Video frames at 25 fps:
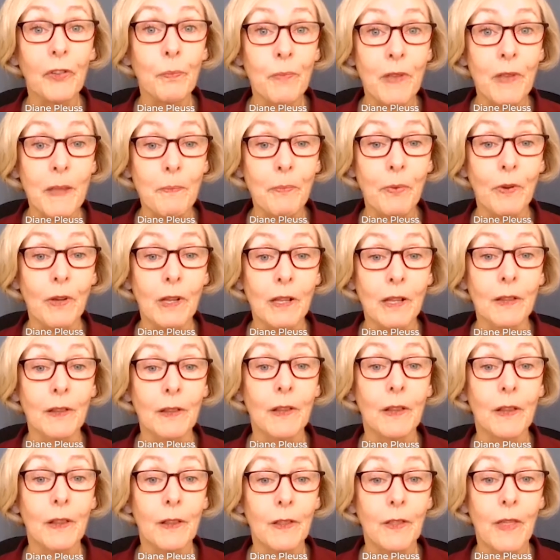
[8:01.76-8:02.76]
of people
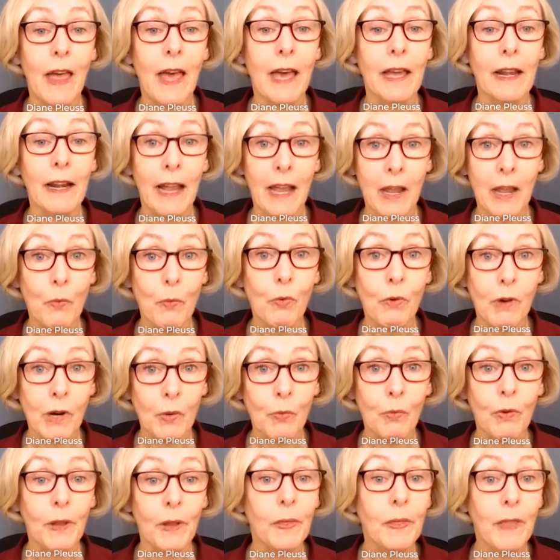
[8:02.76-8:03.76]
that I
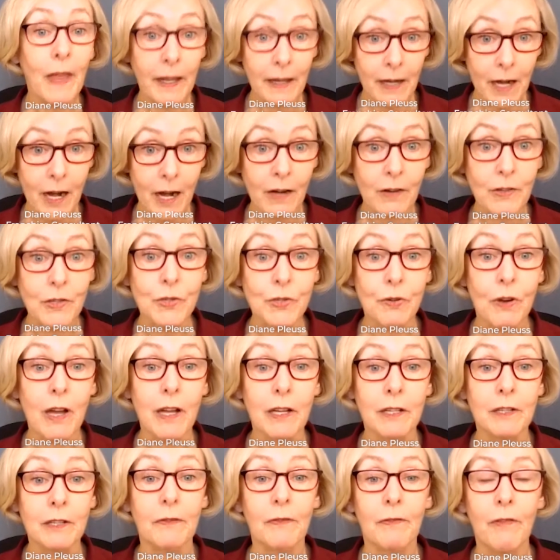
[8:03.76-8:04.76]
work with that are
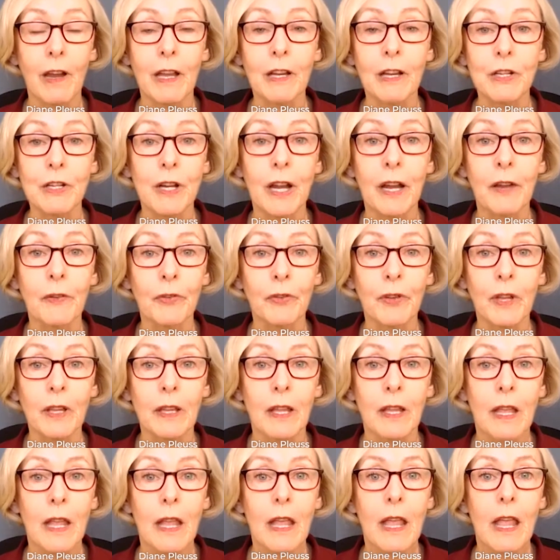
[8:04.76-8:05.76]
drawn to
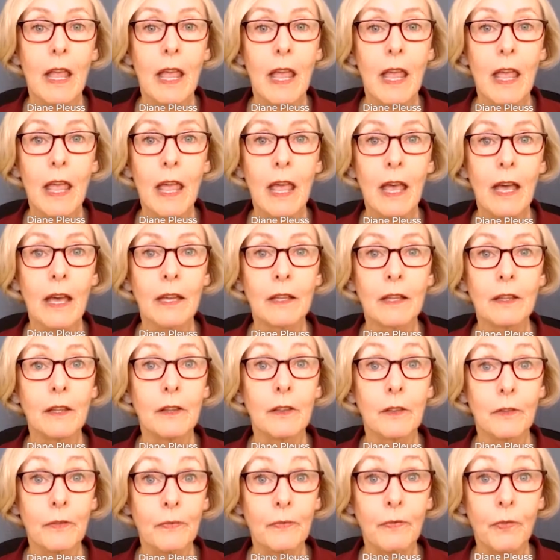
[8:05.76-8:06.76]
franchising.
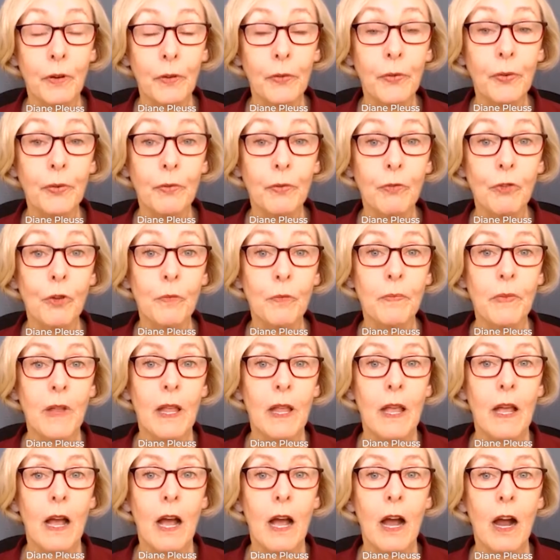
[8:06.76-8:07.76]
And the first group
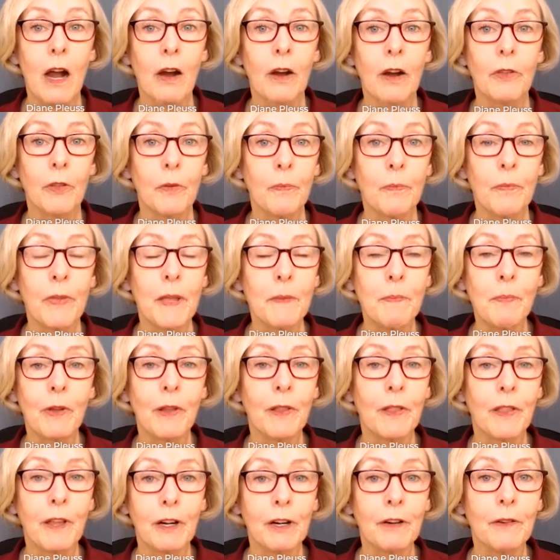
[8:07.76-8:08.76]
are the
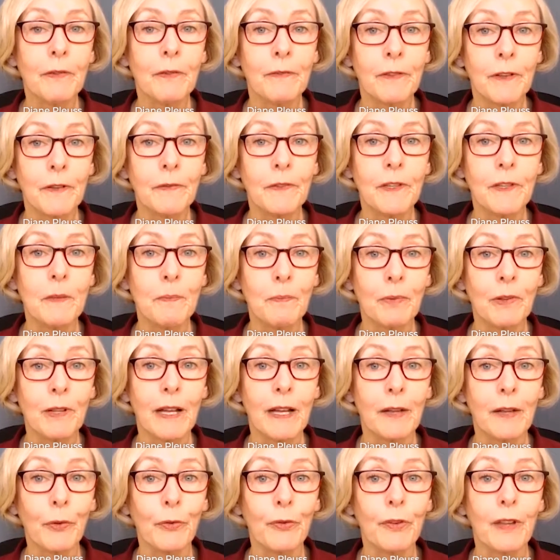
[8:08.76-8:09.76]
people that are 50
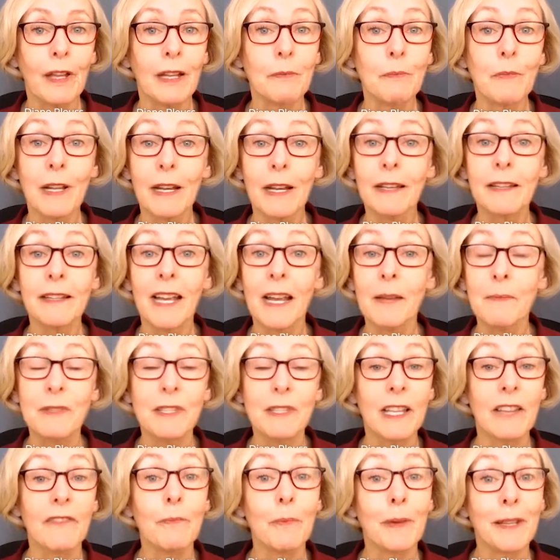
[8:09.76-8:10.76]
plus, and many times
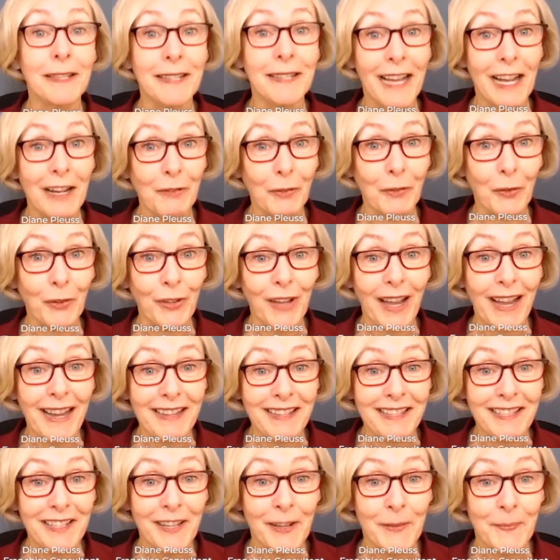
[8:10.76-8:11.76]
they've been
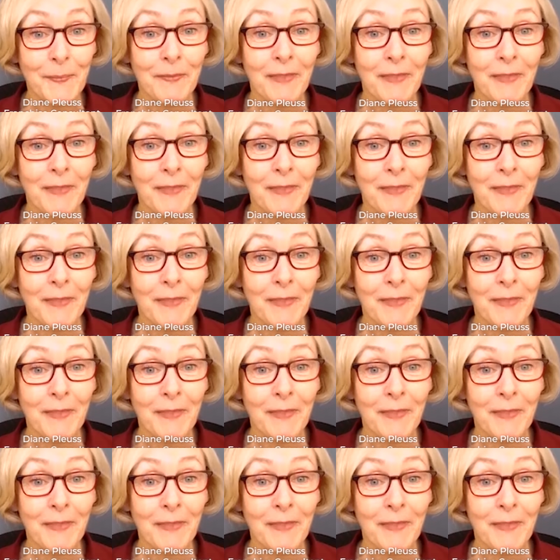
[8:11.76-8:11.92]
downsized.